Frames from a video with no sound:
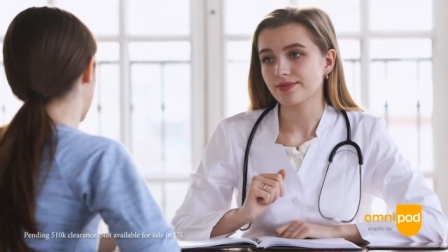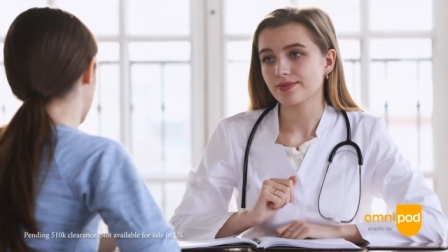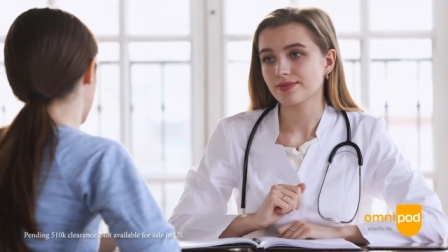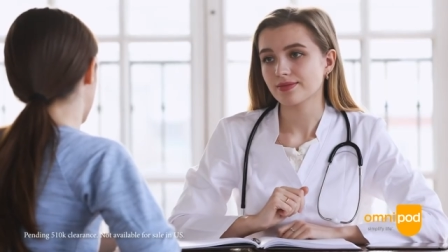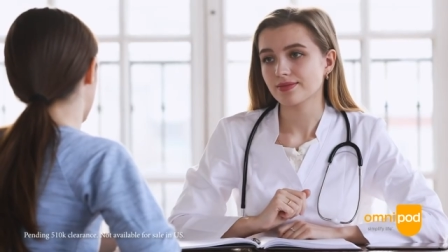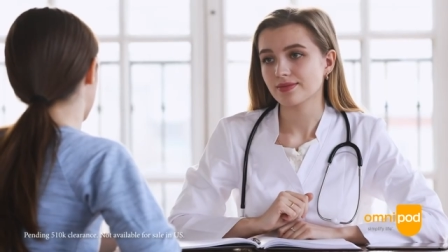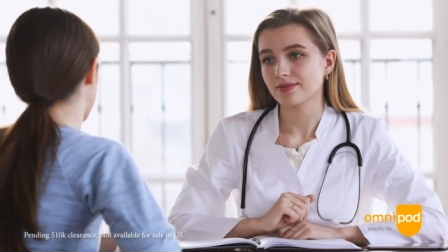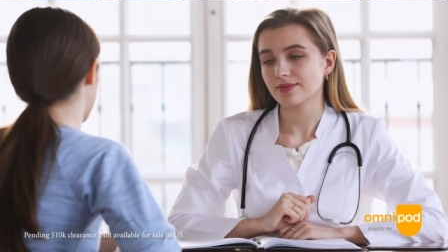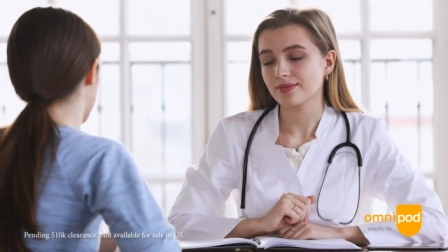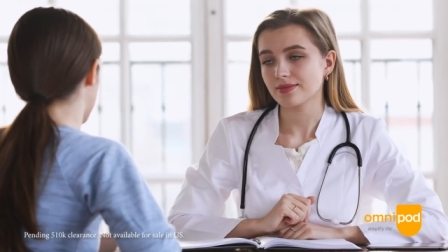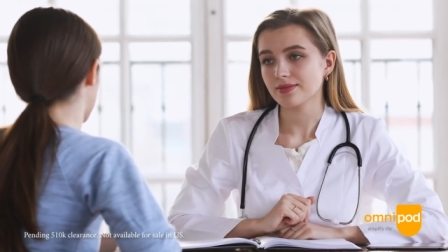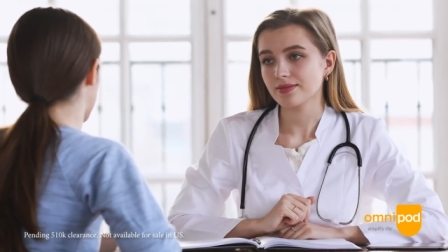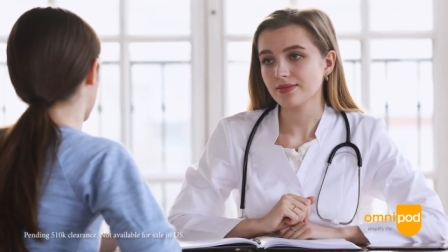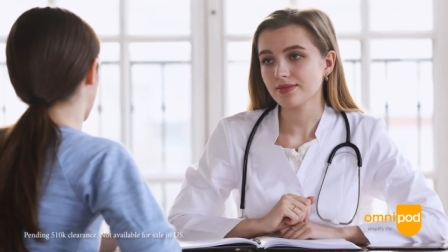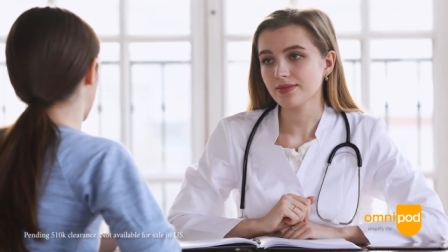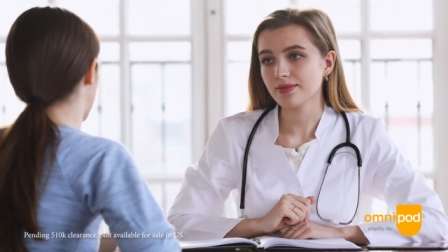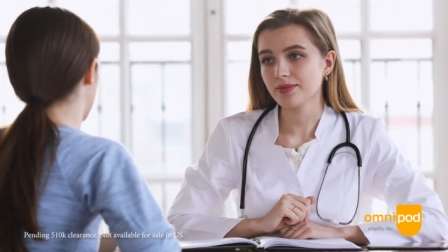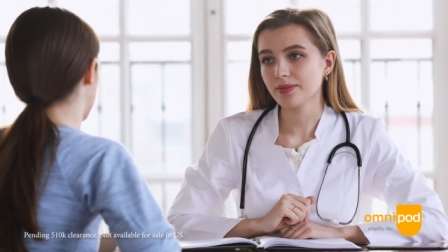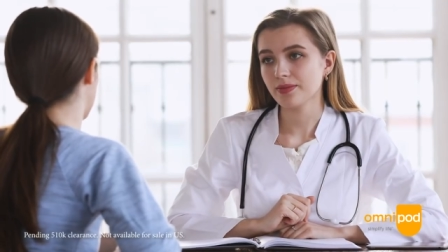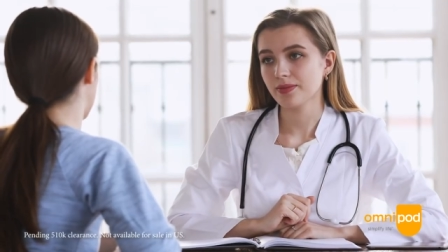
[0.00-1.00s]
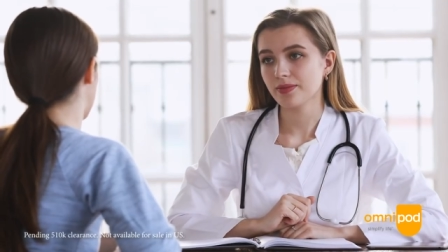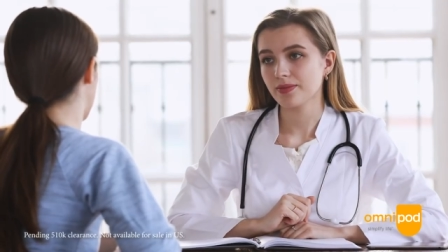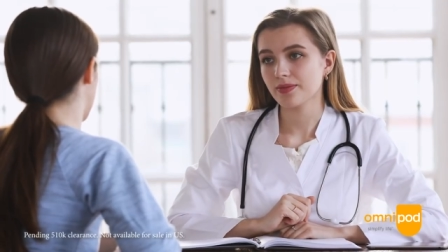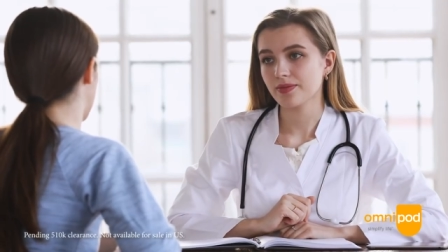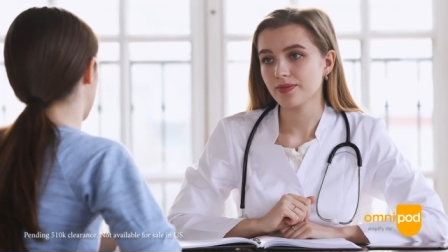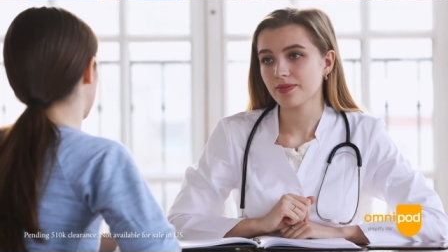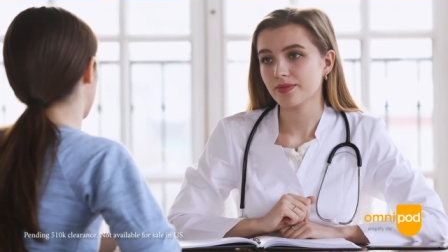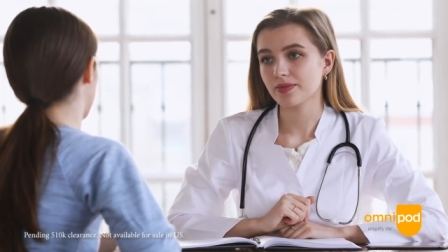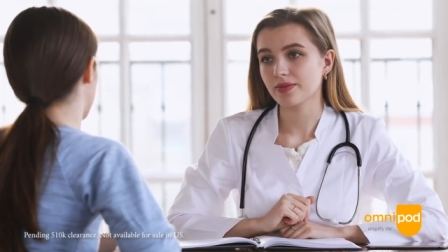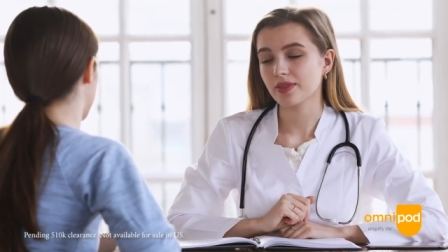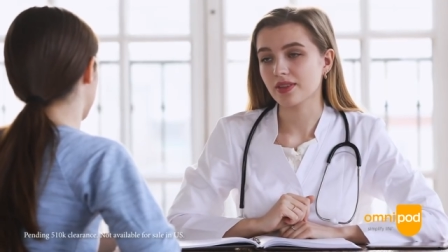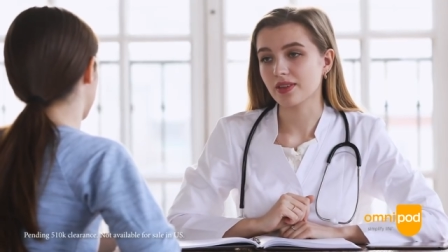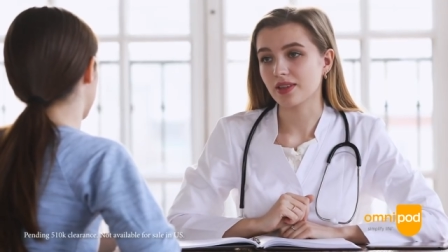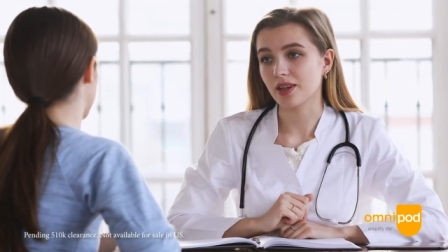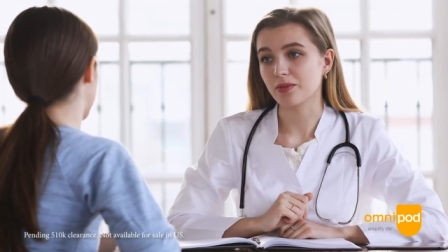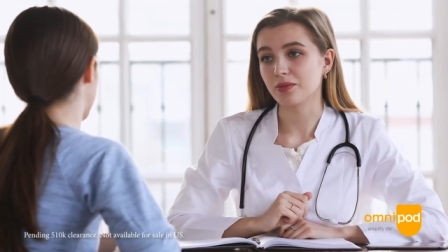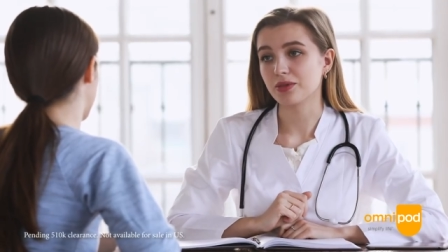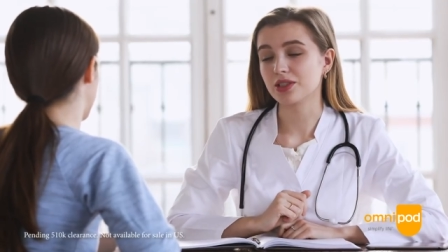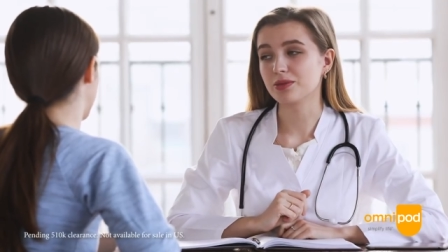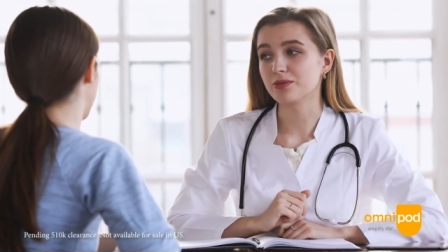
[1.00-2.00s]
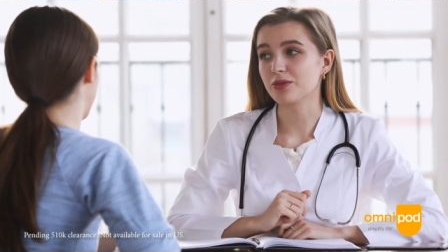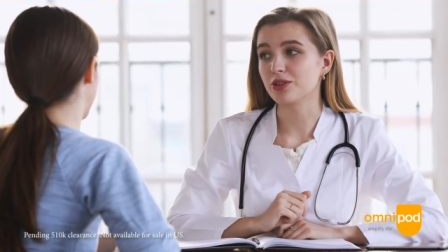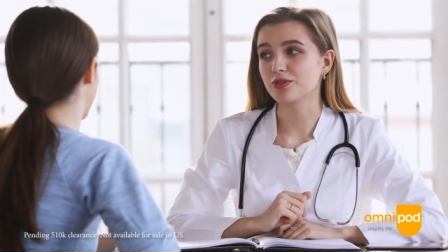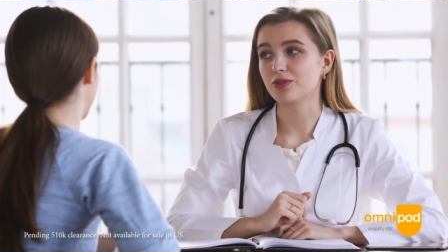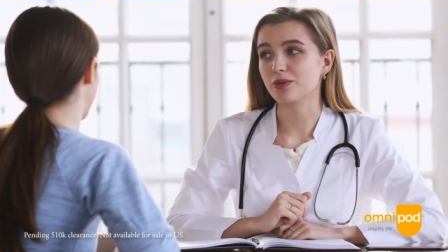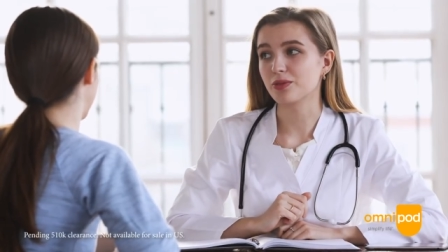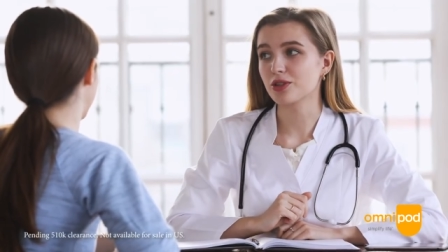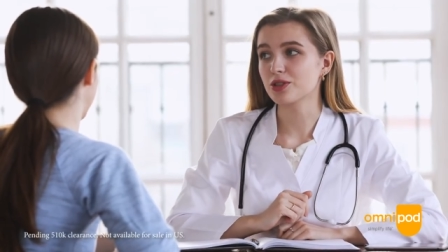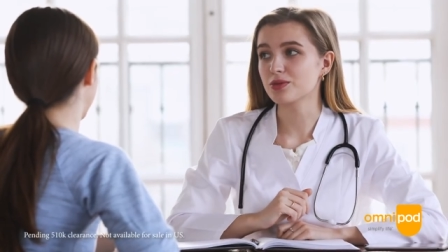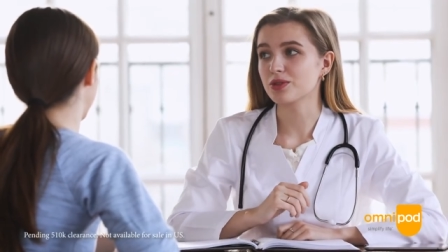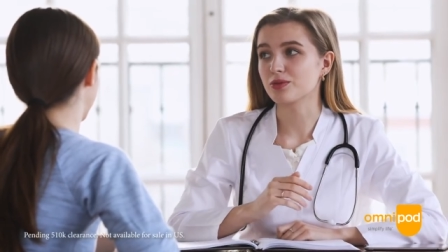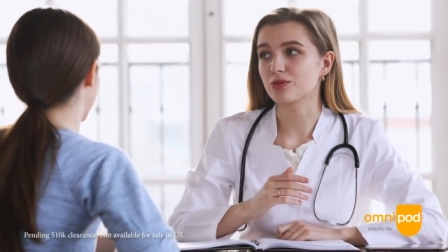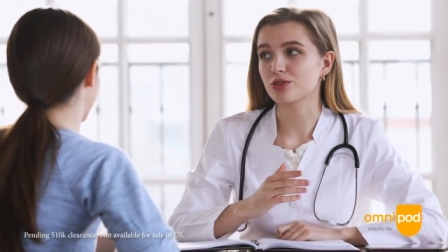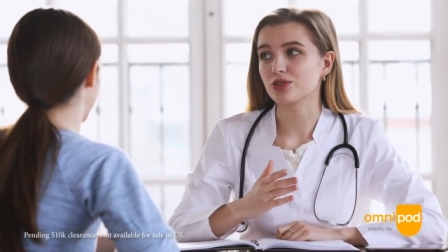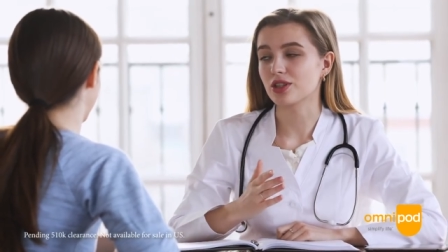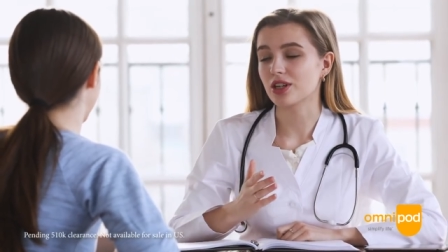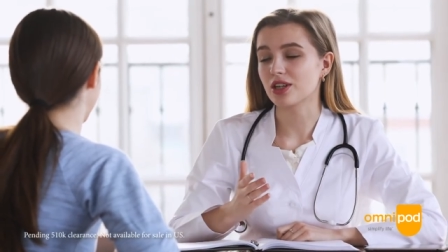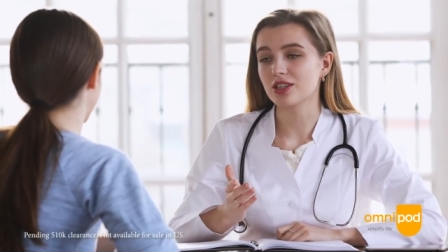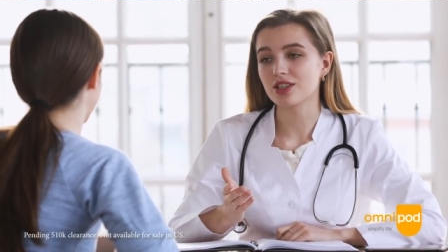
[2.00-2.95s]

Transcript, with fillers: with tubes and the first AID system to